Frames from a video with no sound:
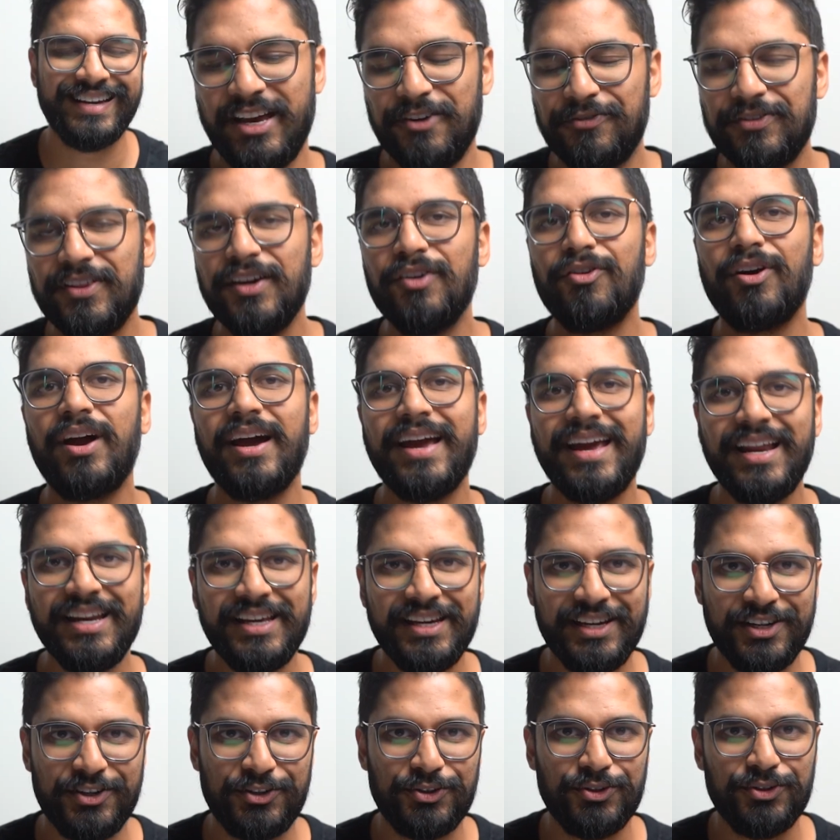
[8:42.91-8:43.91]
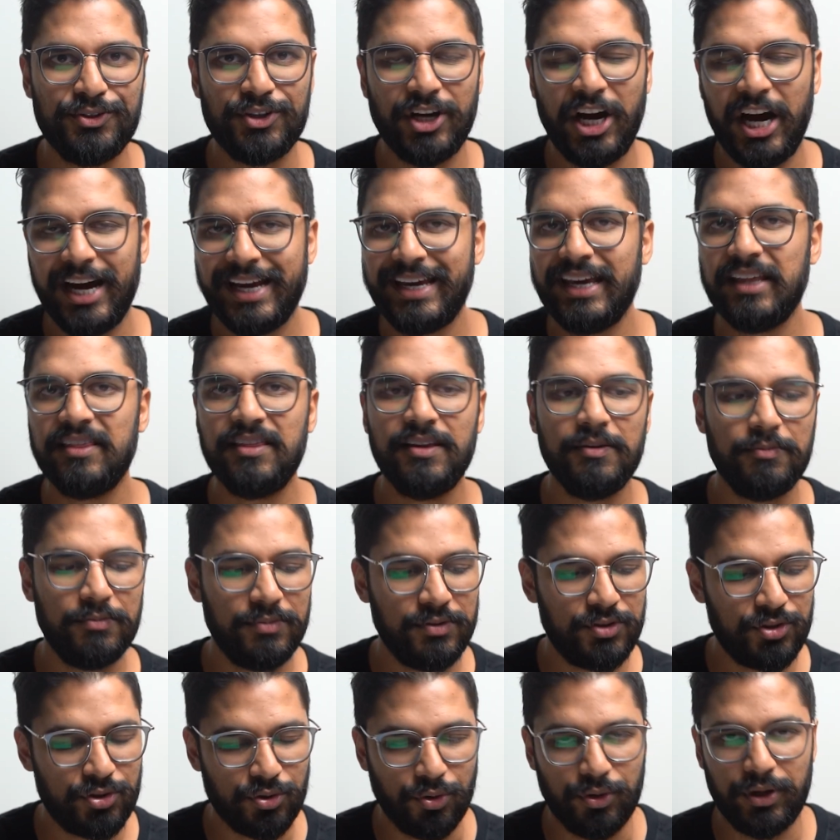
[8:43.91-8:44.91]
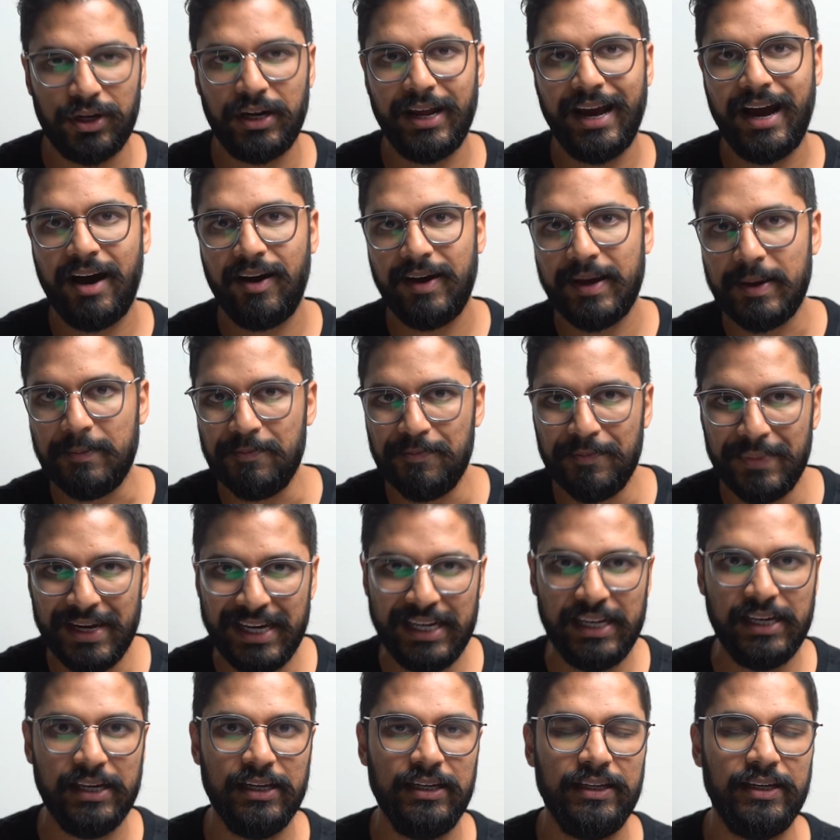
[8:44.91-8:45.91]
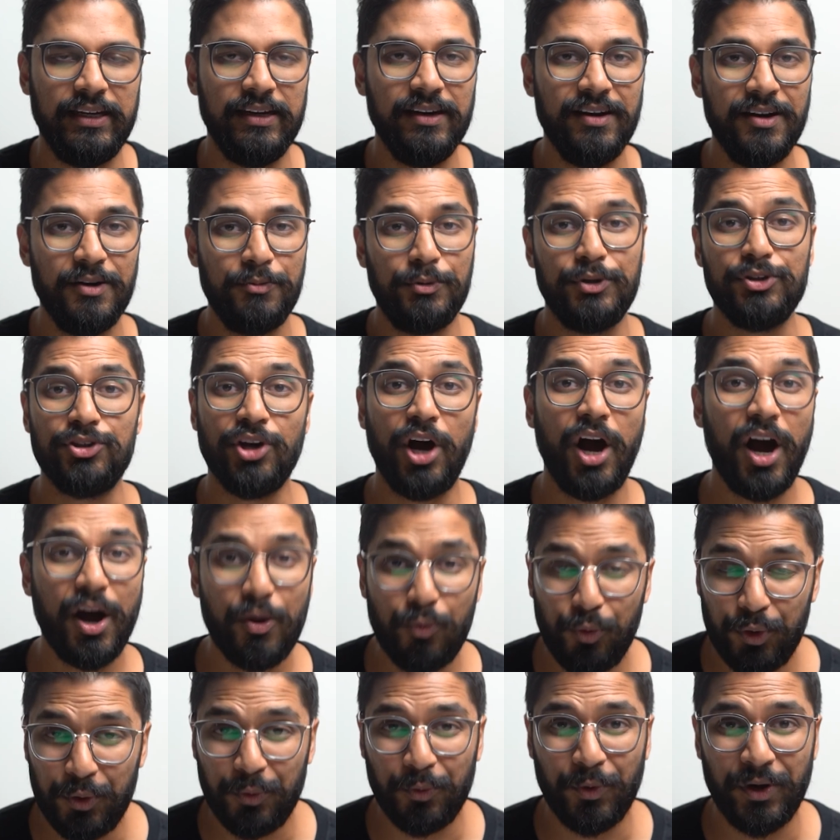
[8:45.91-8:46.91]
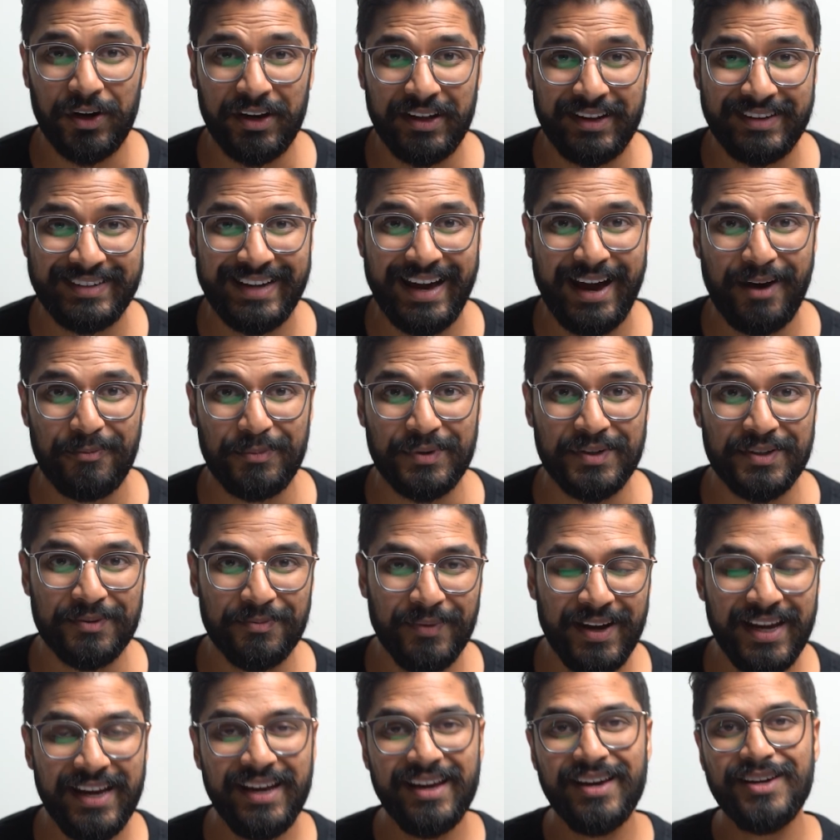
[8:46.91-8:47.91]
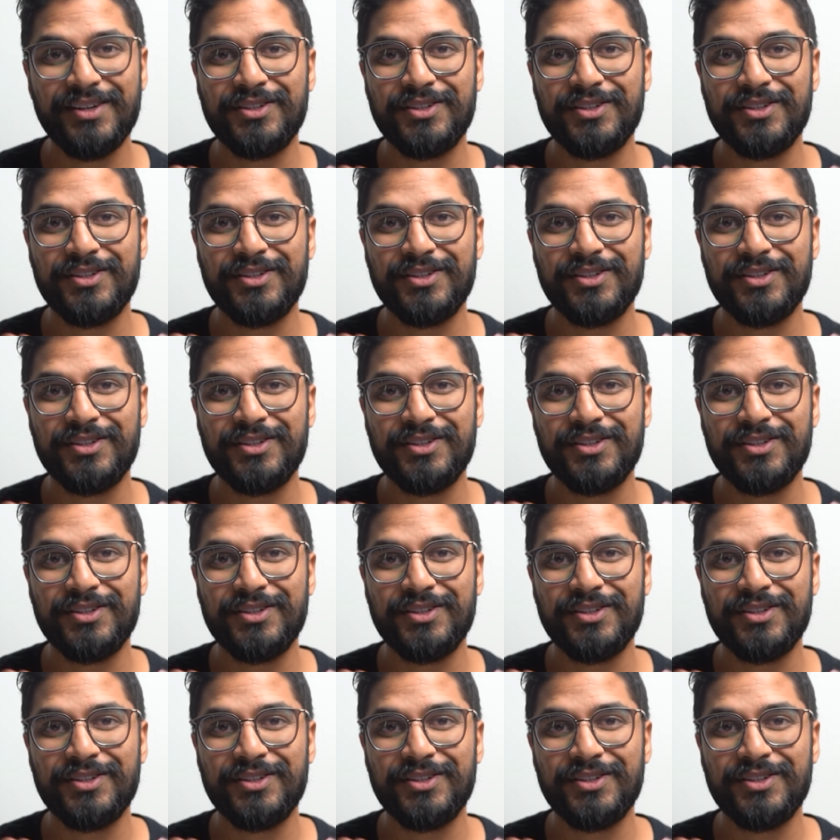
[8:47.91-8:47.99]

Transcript: if there are any issues, I get them sorted out immediately because I wouldn't want it to happen to me.